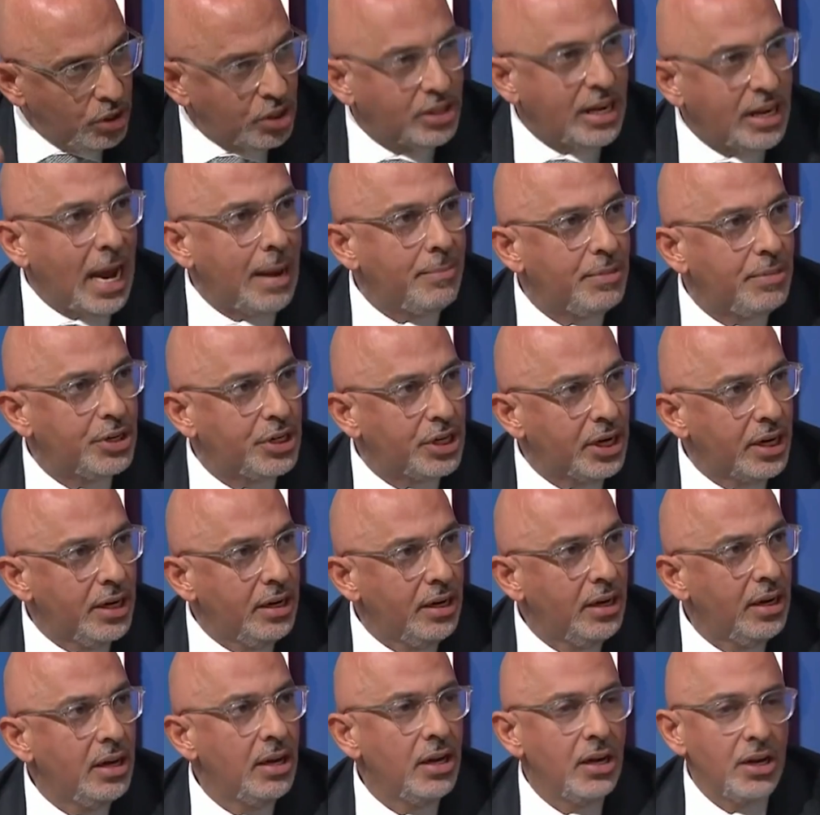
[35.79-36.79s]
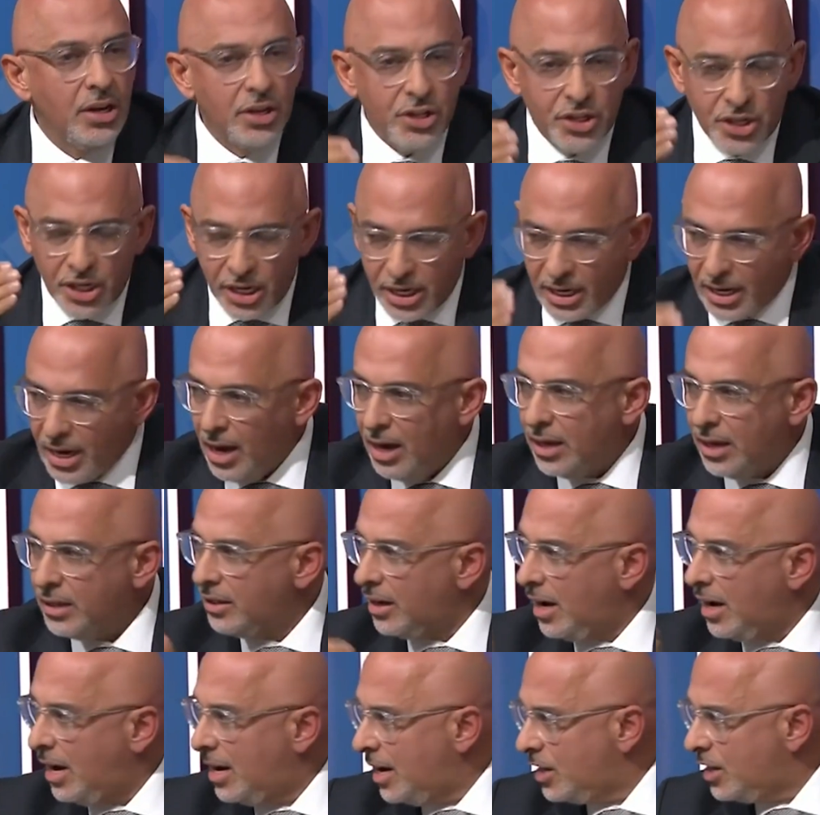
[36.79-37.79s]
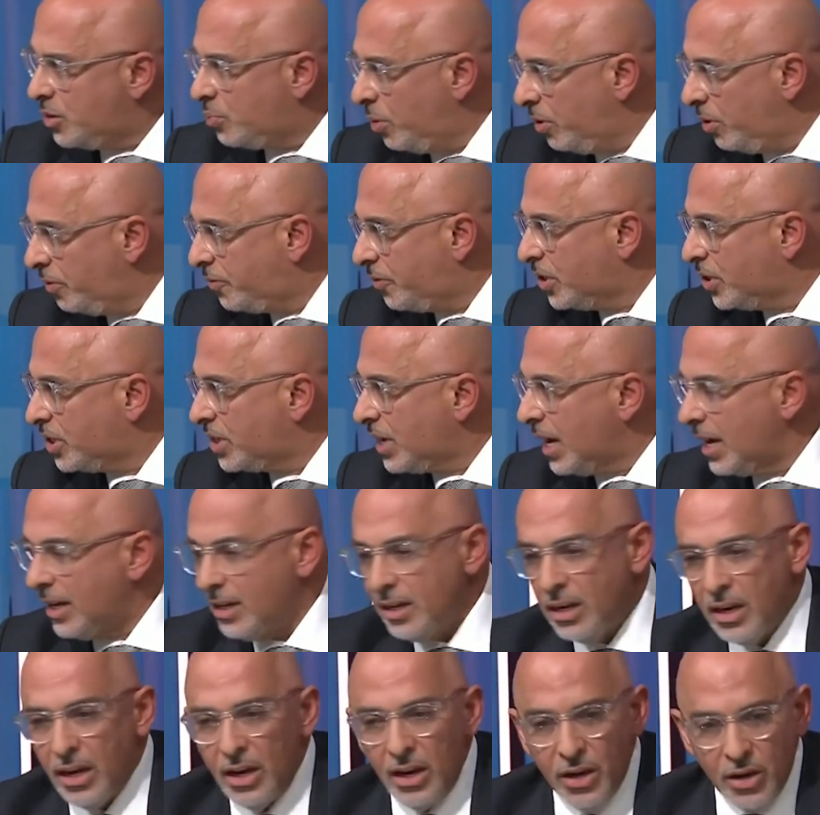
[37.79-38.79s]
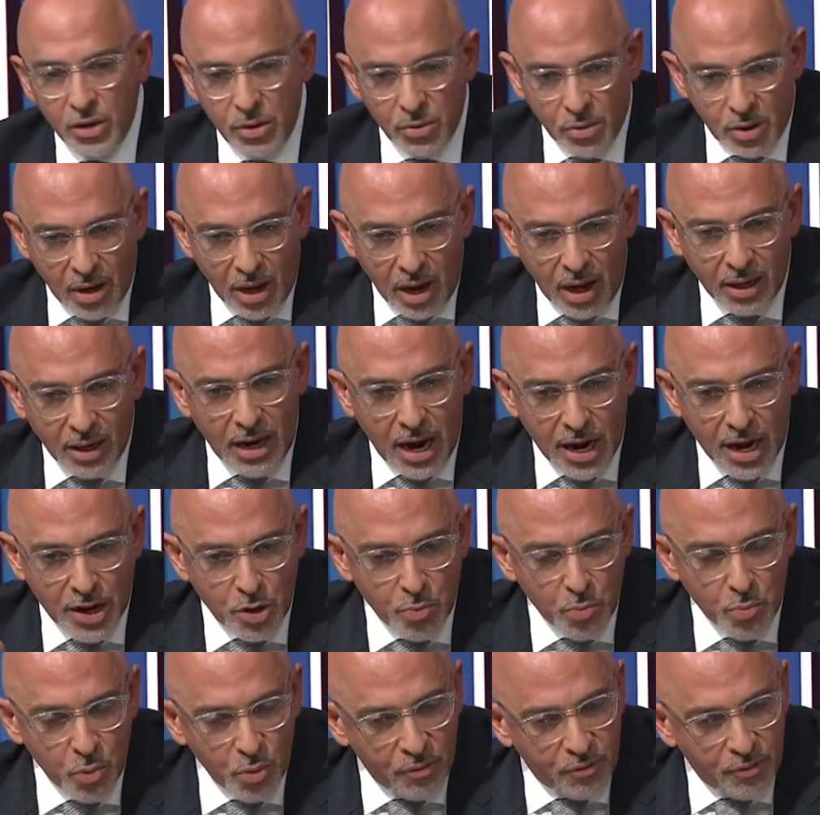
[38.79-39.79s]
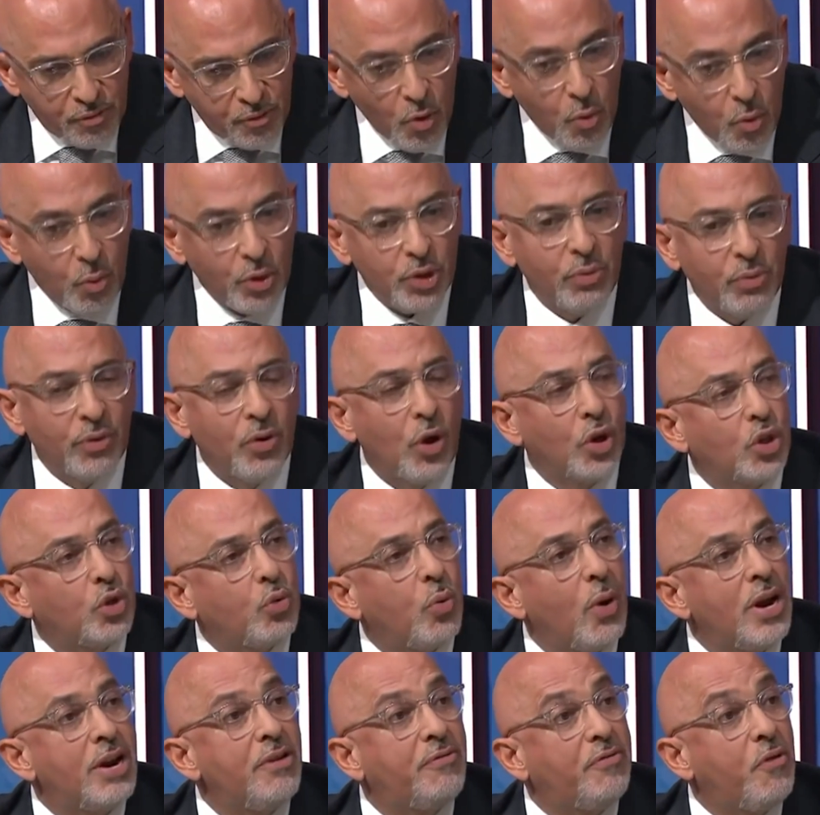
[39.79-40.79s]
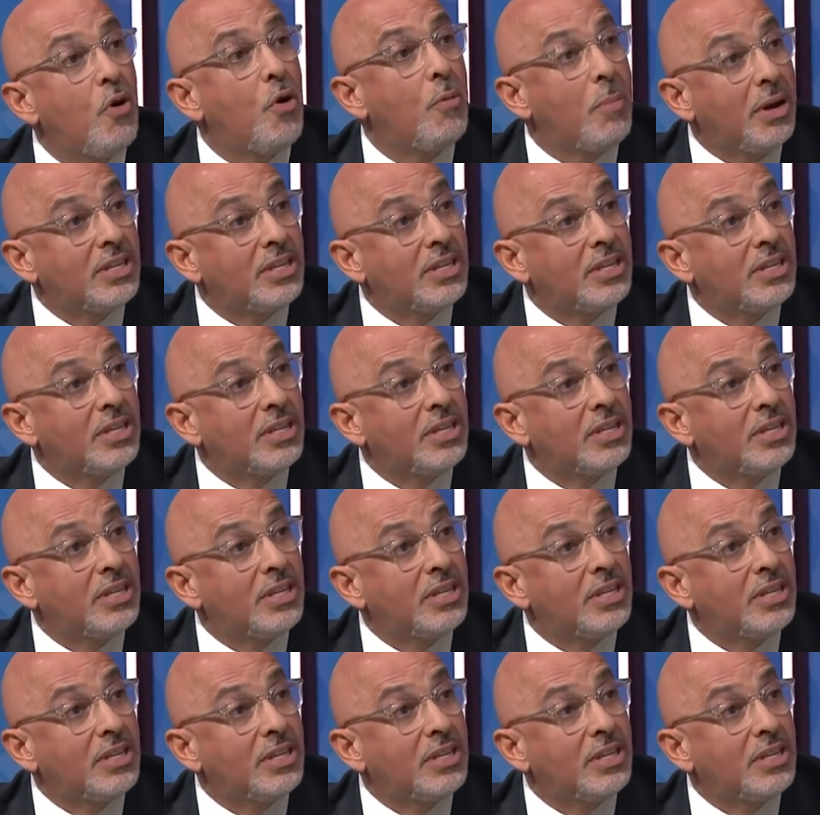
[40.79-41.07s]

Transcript: was damaging, yeah. she cut, and as Wilfred said, you cut and you move forward. We've got 24 one,